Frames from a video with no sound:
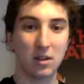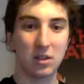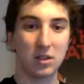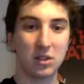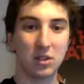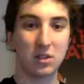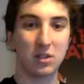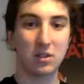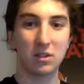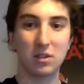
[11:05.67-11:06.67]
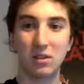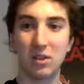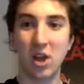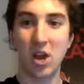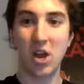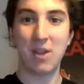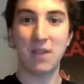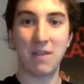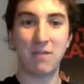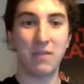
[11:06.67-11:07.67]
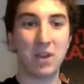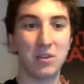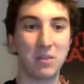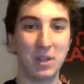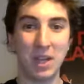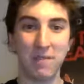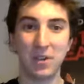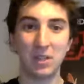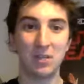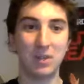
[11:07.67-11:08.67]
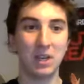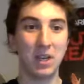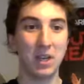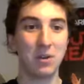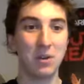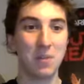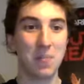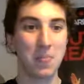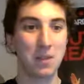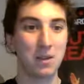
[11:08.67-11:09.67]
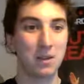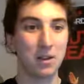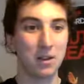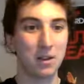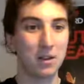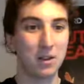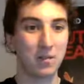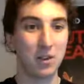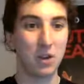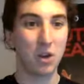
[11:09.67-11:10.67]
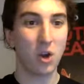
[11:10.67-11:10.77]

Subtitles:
So if you haven't found something yet, find something now. And an